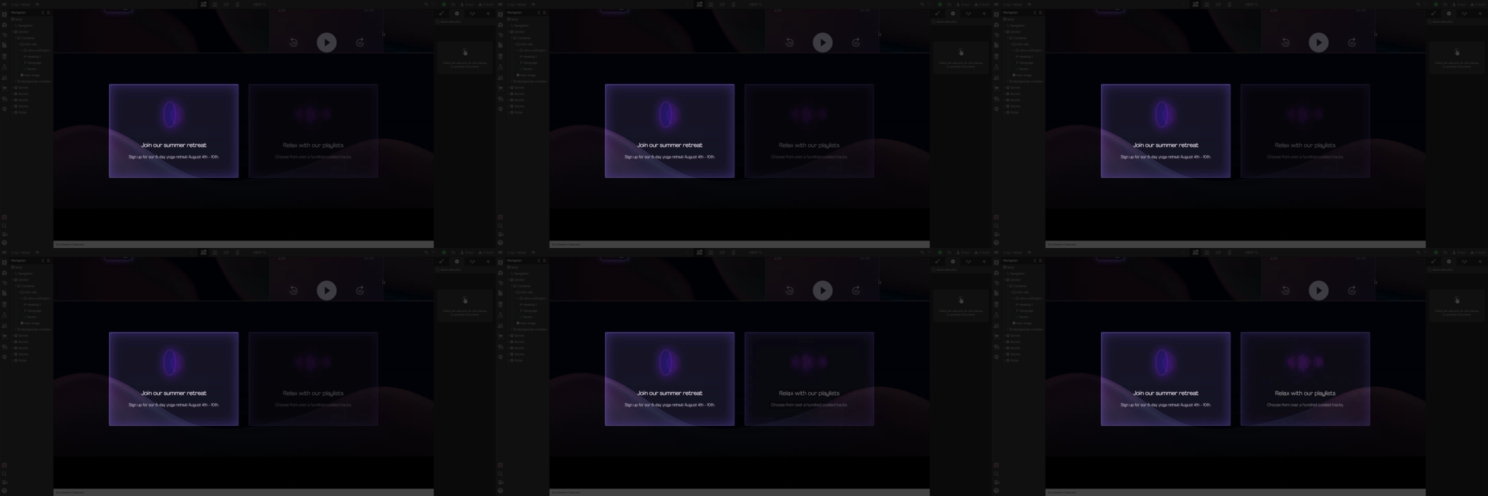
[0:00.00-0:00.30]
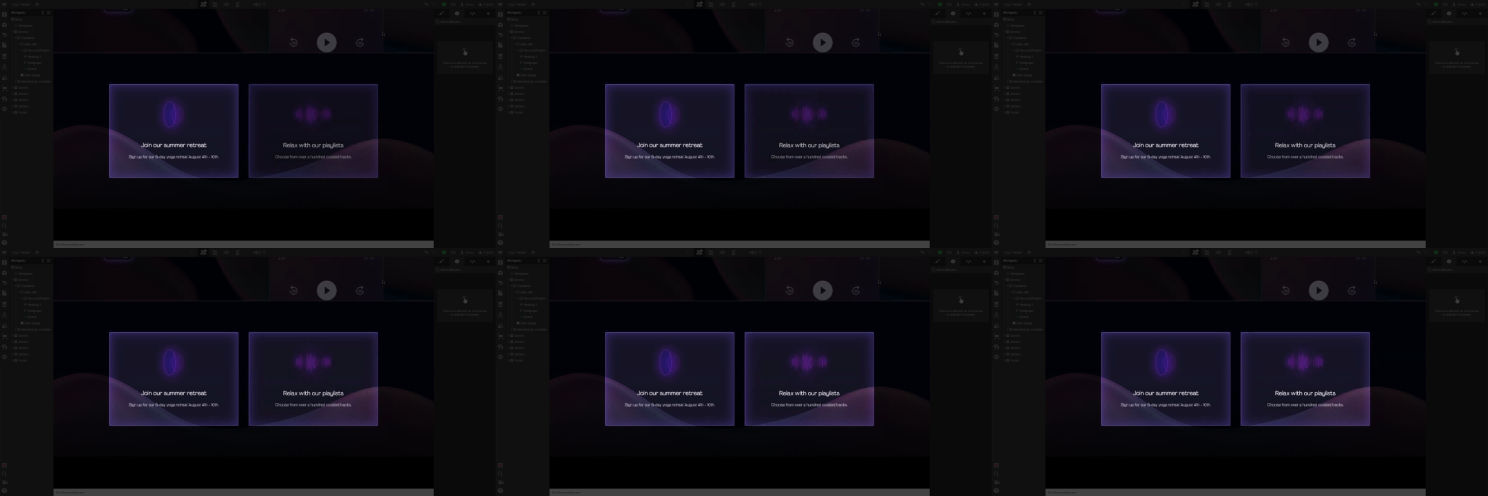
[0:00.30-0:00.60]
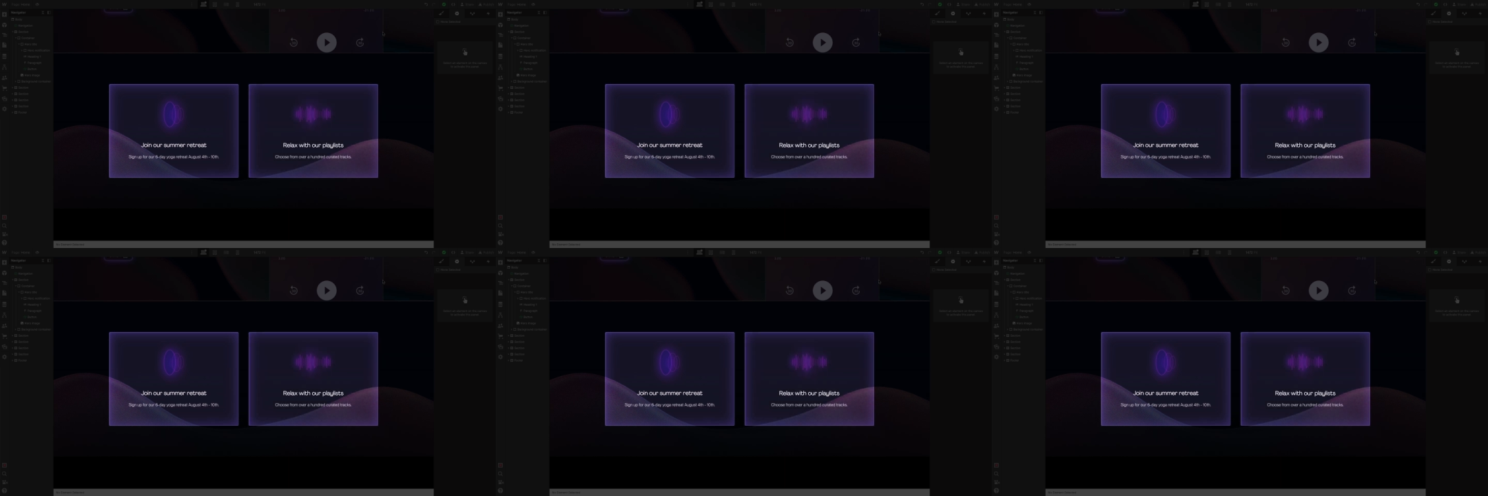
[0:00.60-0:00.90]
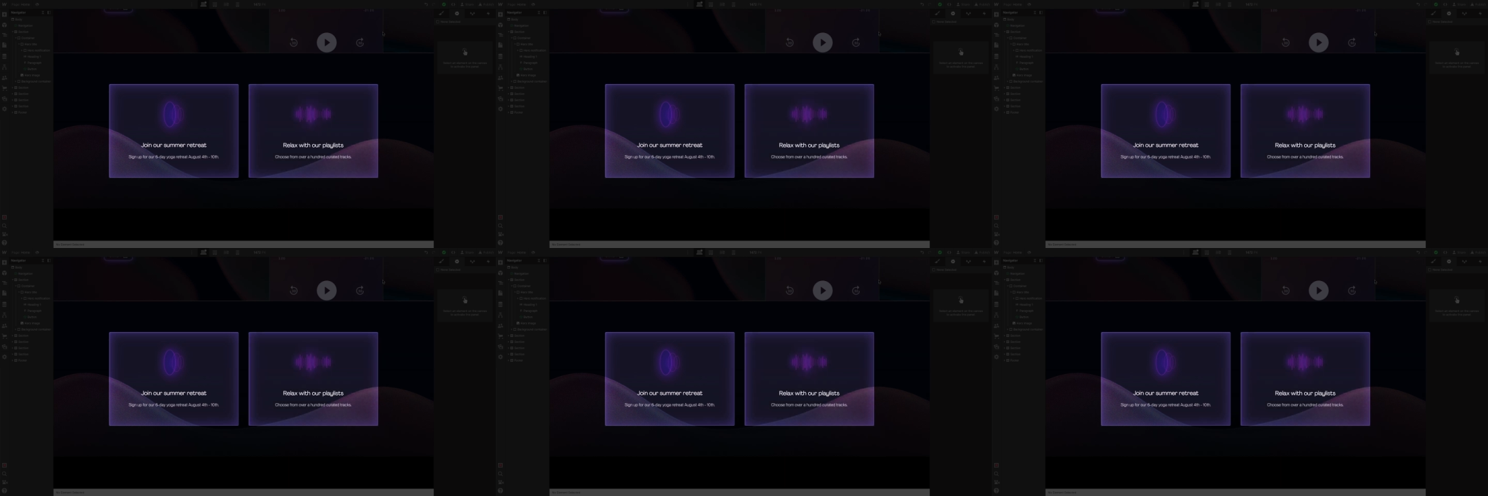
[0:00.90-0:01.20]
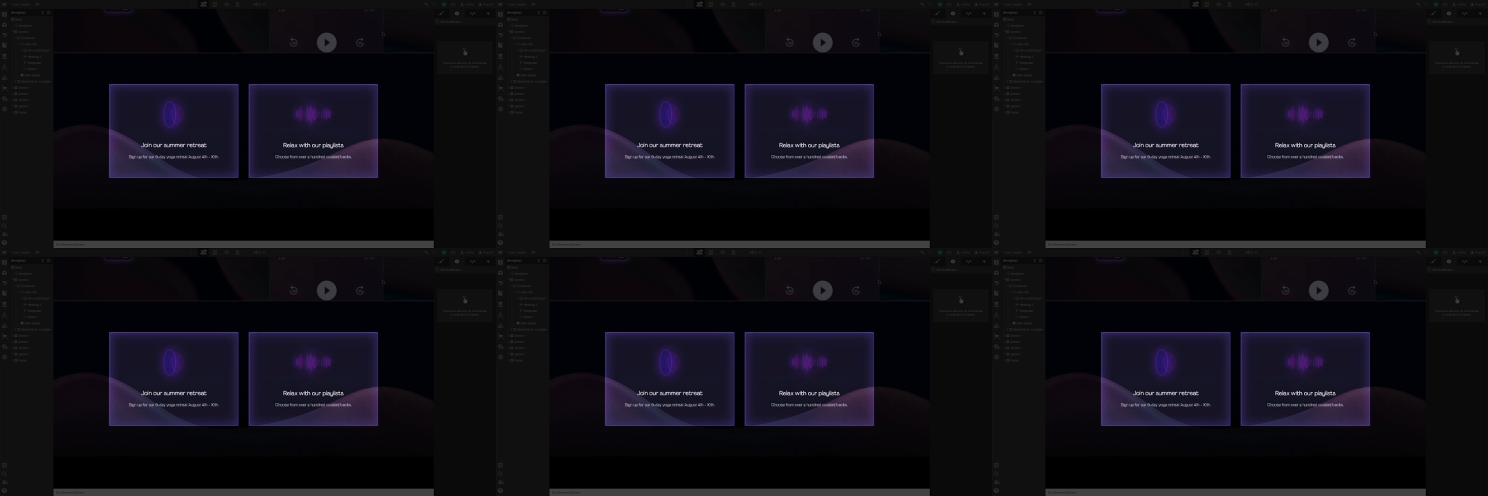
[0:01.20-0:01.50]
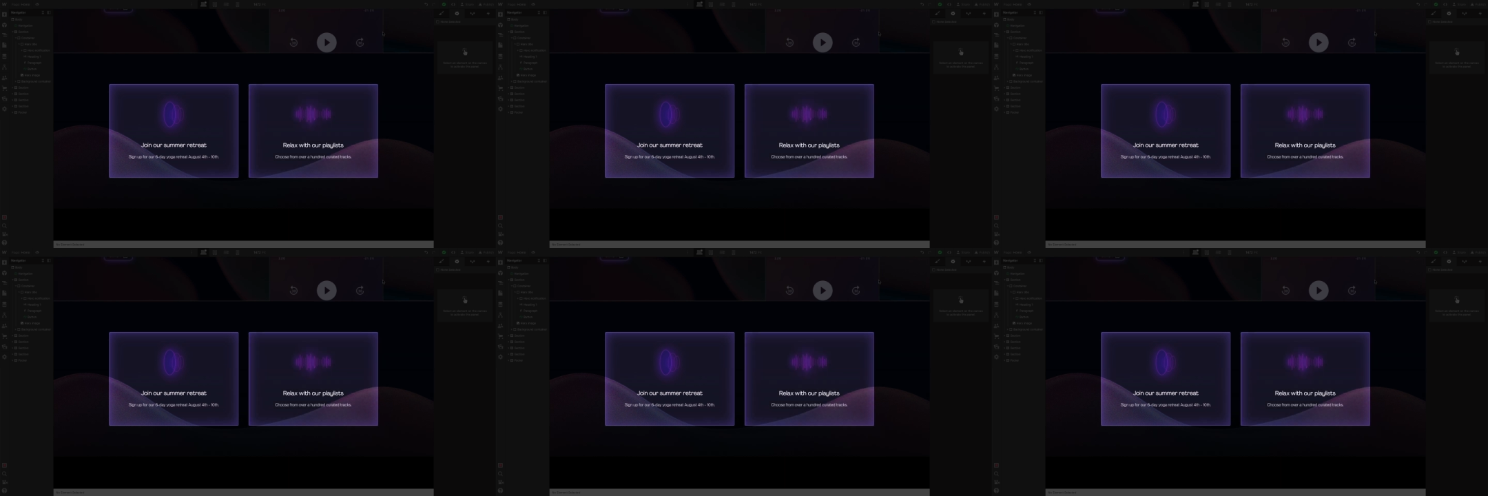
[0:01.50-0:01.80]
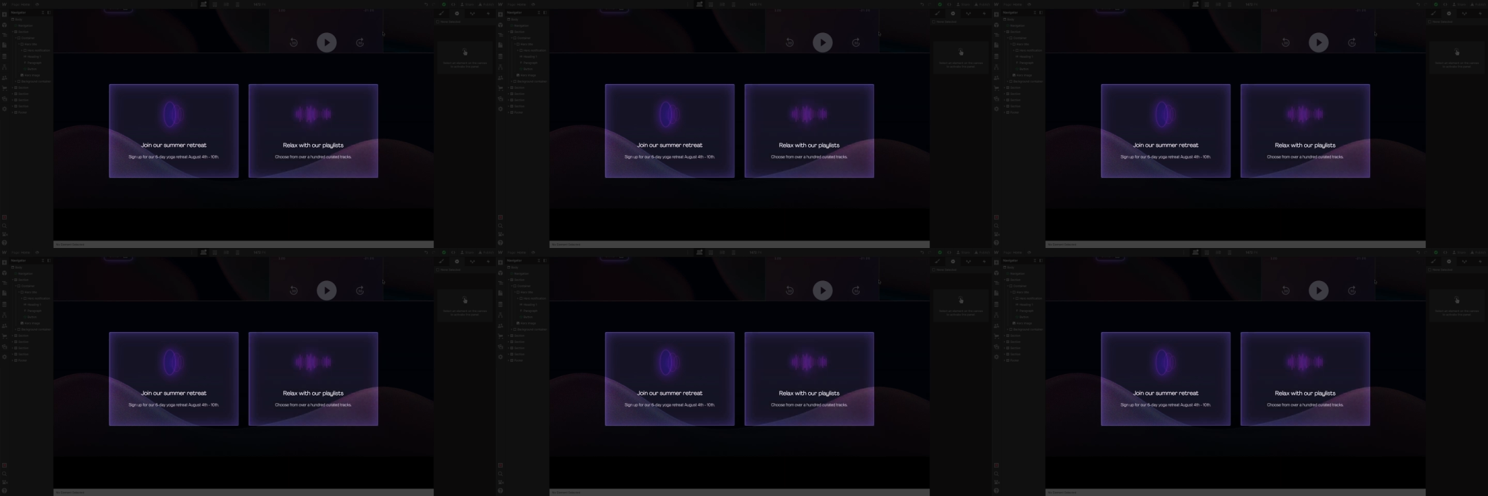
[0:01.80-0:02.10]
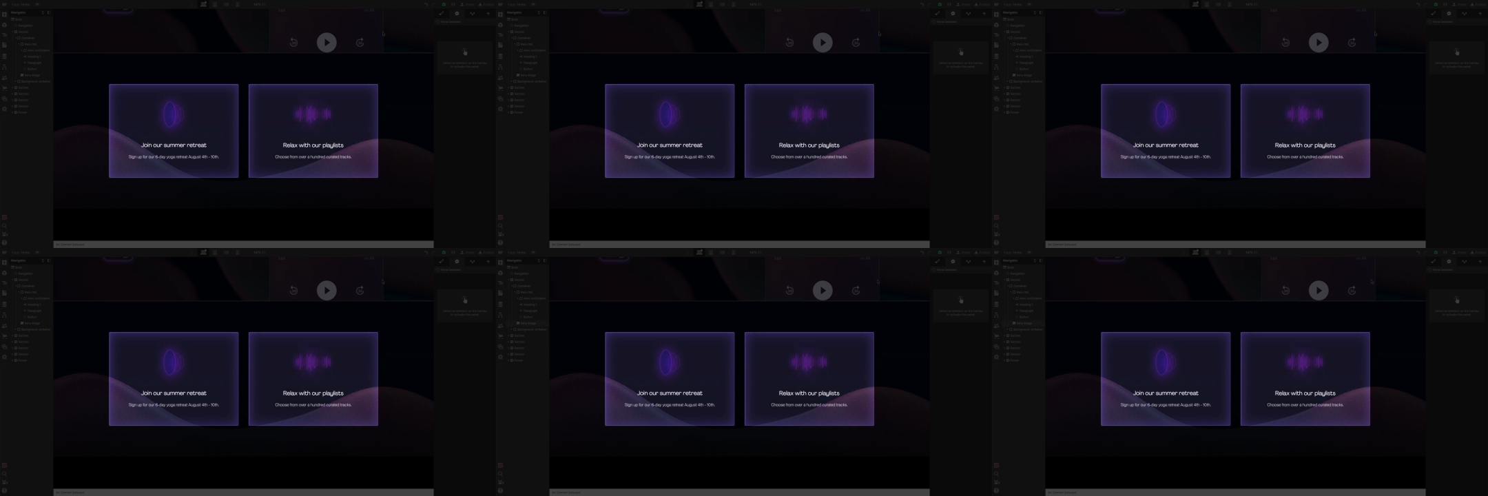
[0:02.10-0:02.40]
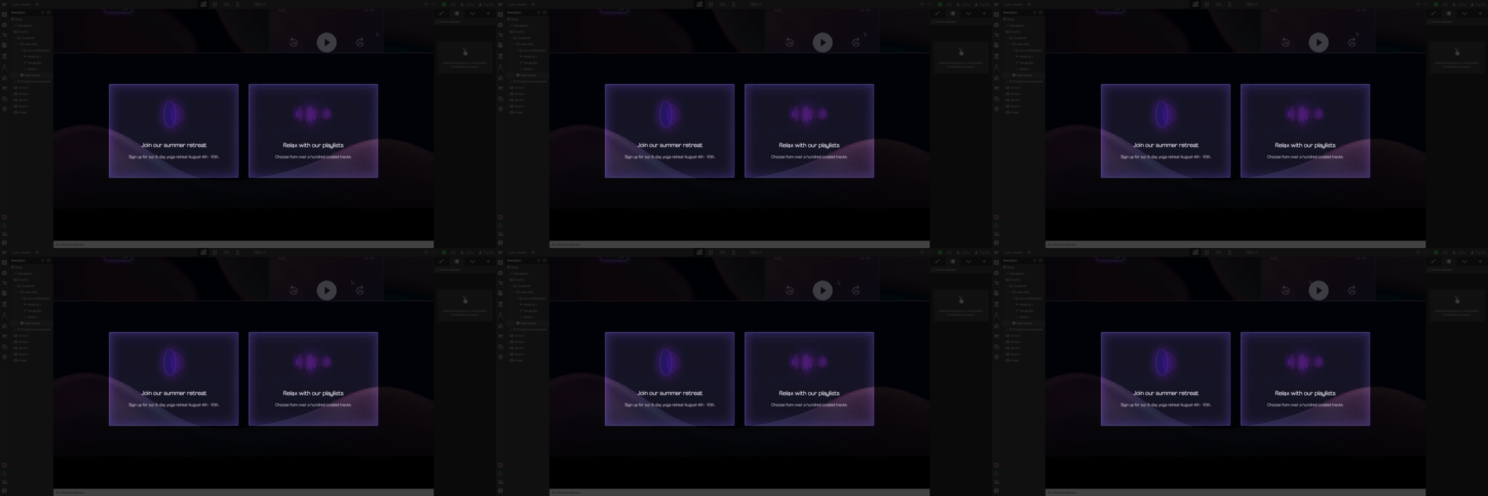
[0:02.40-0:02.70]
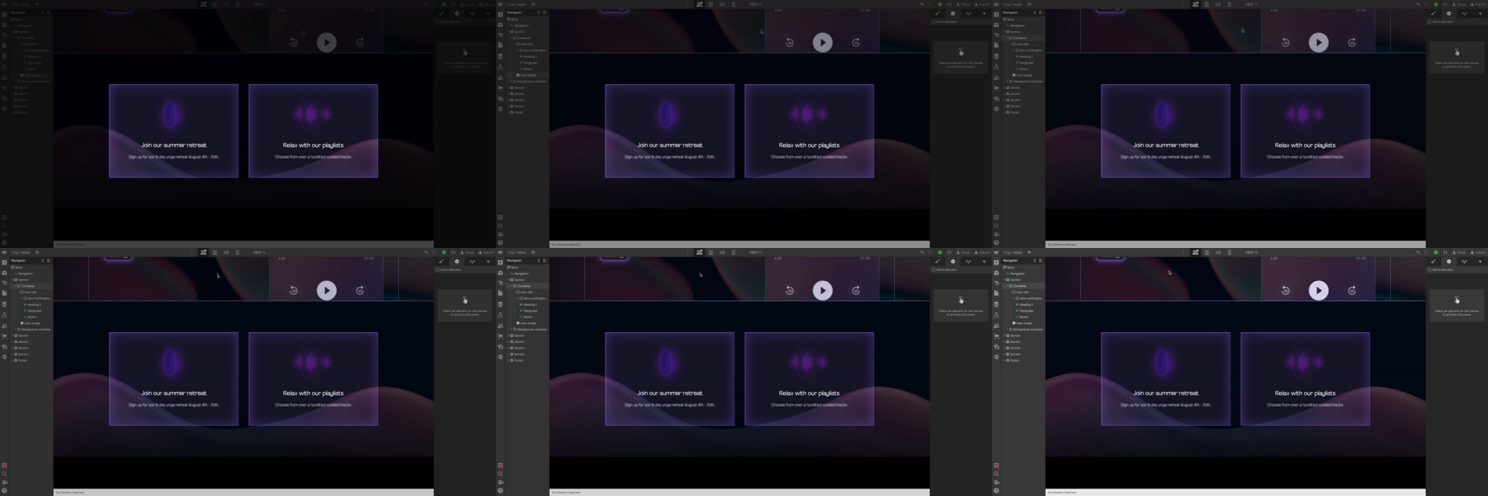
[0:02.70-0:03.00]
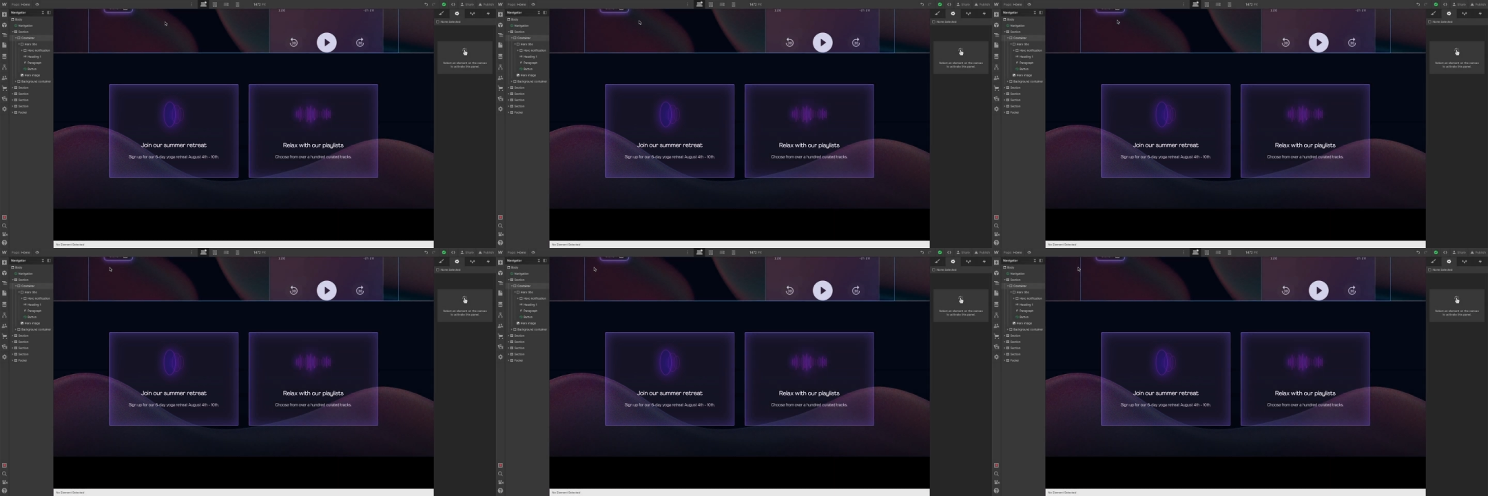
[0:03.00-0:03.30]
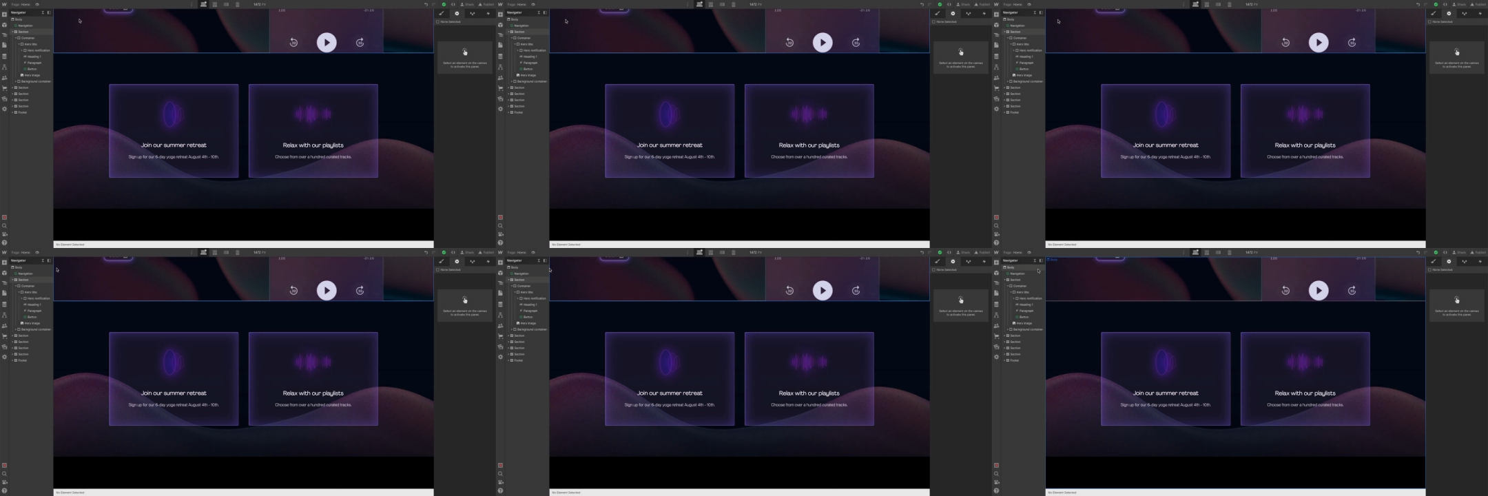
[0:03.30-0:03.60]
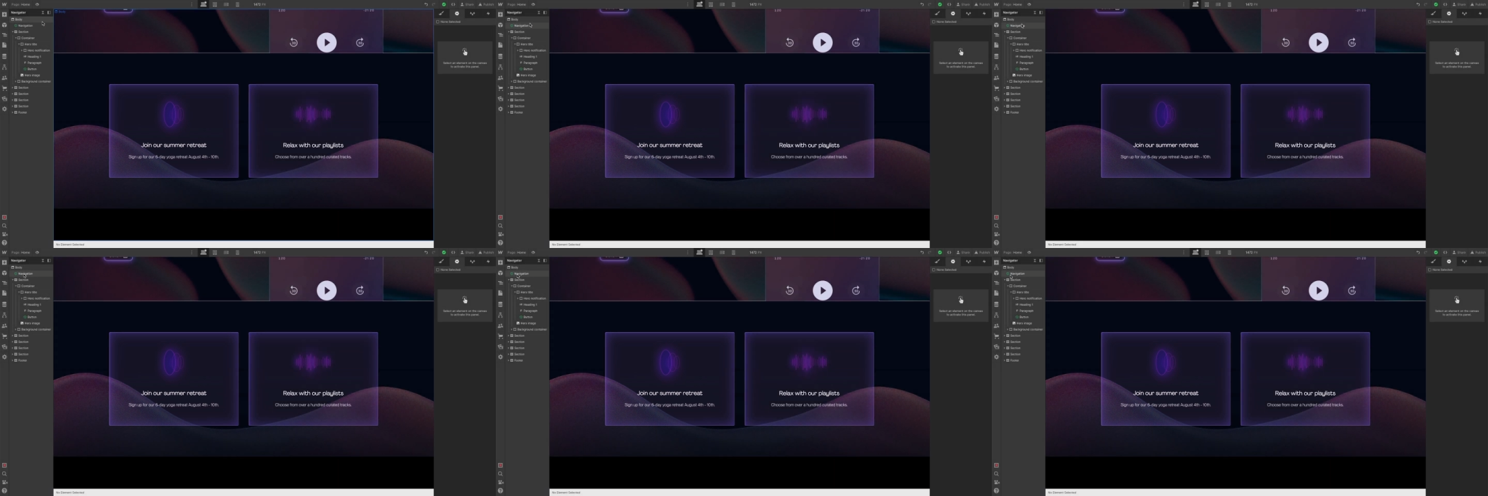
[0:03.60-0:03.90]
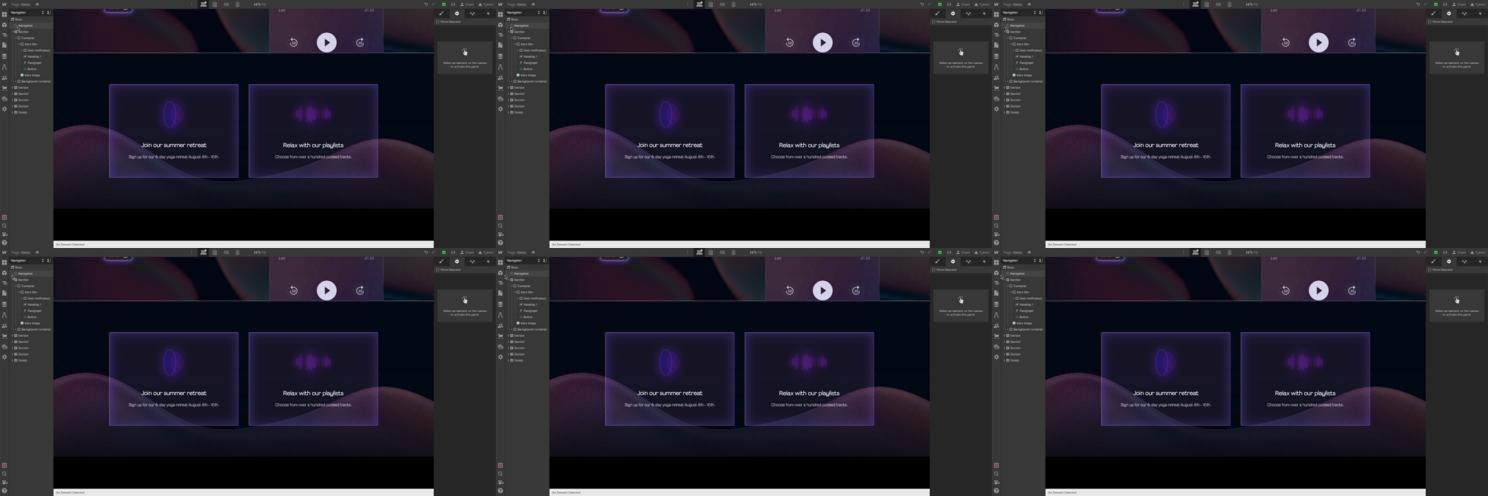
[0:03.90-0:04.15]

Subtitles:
Nobody's mouth can be seen.